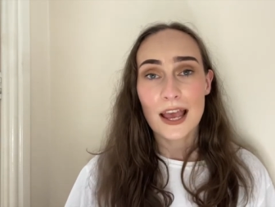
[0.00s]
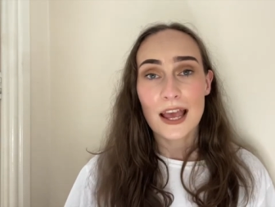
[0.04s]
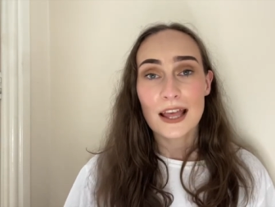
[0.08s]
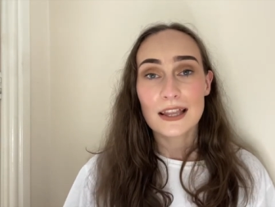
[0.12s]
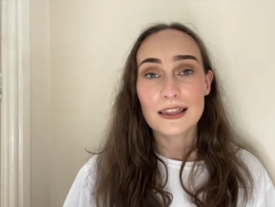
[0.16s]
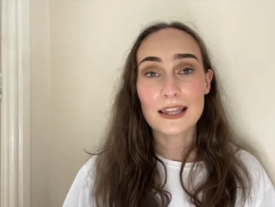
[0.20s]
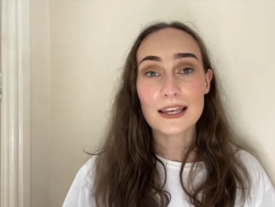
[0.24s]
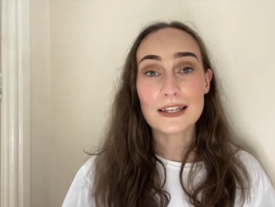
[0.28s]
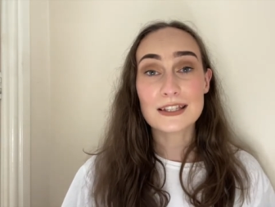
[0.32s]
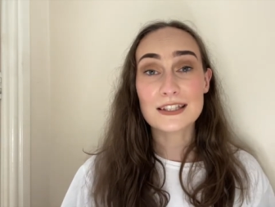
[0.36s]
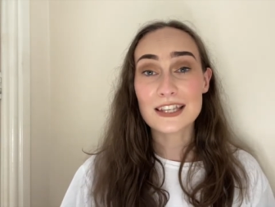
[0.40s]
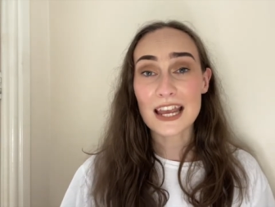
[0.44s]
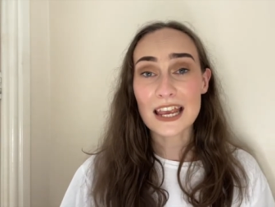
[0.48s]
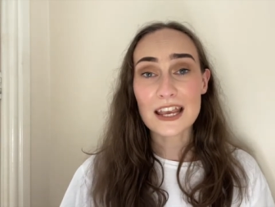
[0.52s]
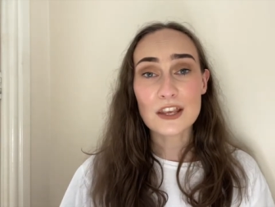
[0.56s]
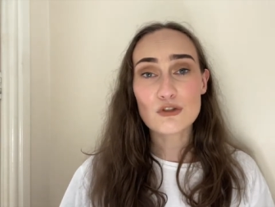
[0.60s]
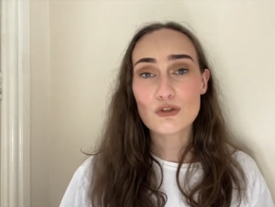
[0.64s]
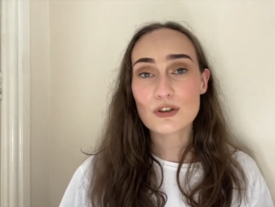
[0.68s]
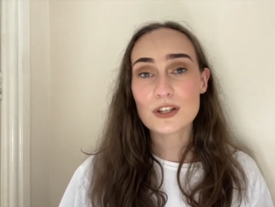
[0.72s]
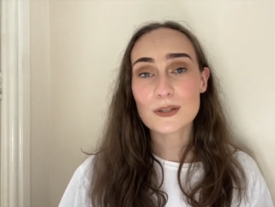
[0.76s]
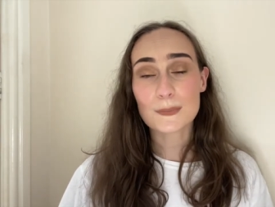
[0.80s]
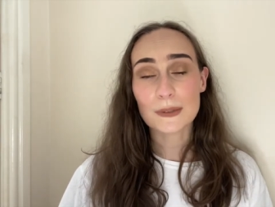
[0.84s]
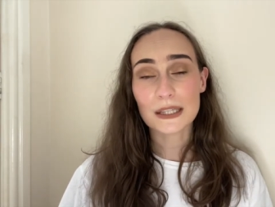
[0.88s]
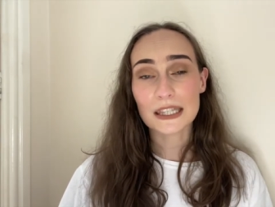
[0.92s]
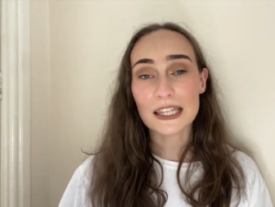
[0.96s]
This
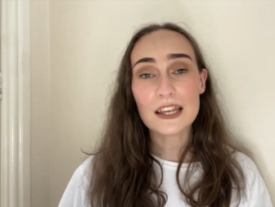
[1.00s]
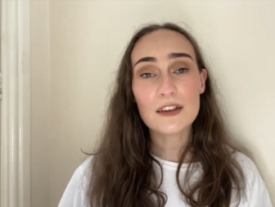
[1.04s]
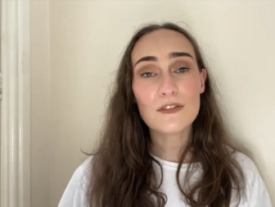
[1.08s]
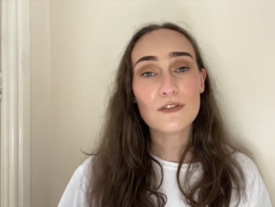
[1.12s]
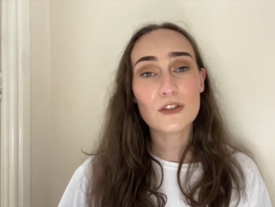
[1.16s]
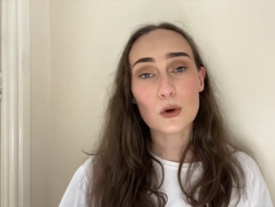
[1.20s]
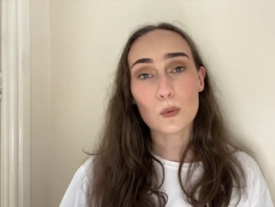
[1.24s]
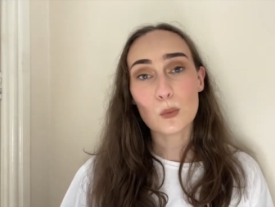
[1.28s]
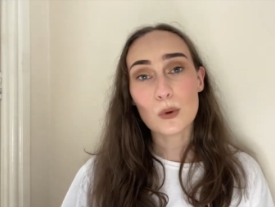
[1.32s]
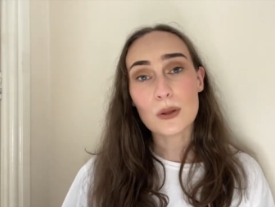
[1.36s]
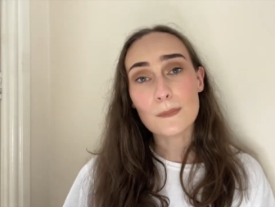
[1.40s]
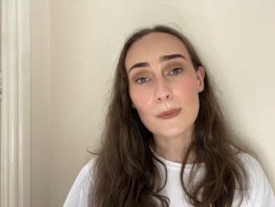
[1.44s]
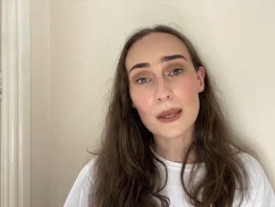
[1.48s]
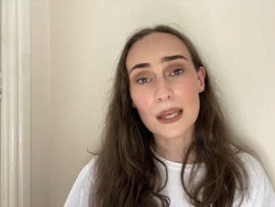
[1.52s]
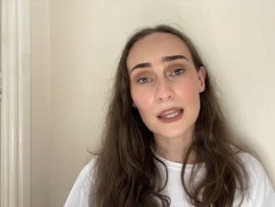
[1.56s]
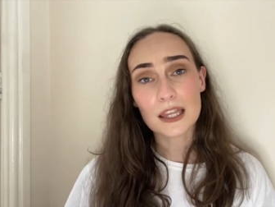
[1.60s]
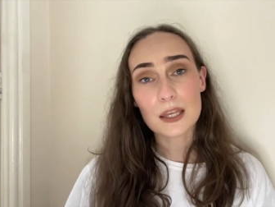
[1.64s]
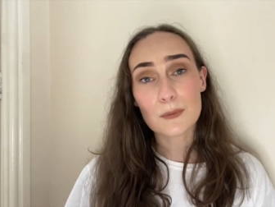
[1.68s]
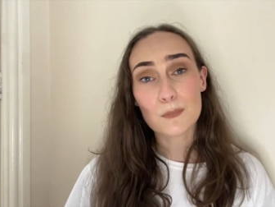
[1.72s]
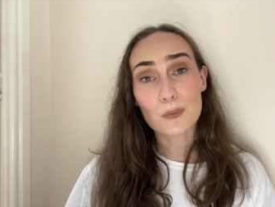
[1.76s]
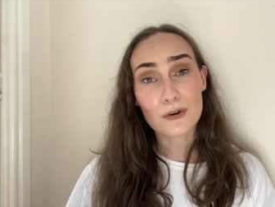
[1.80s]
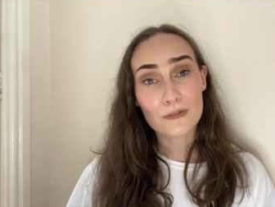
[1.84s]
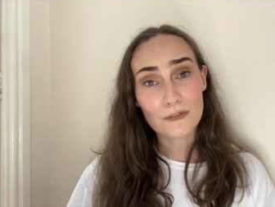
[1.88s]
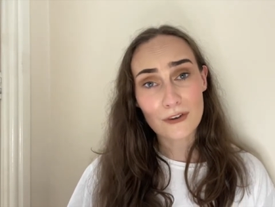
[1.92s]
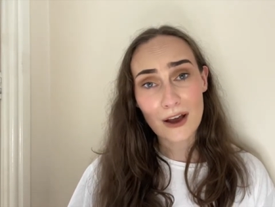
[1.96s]
dangerous belief that we merely
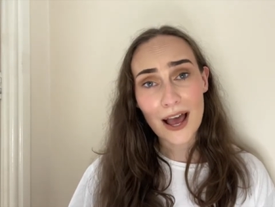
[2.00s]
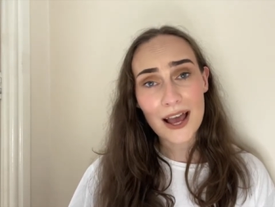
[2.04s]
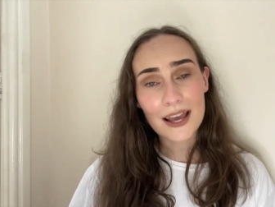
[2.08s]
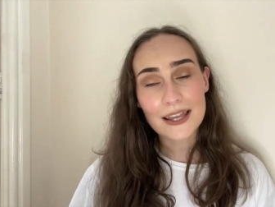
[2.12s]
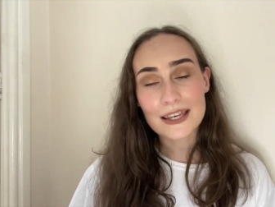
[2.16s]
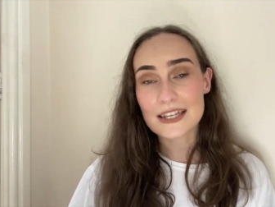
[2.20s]
provide,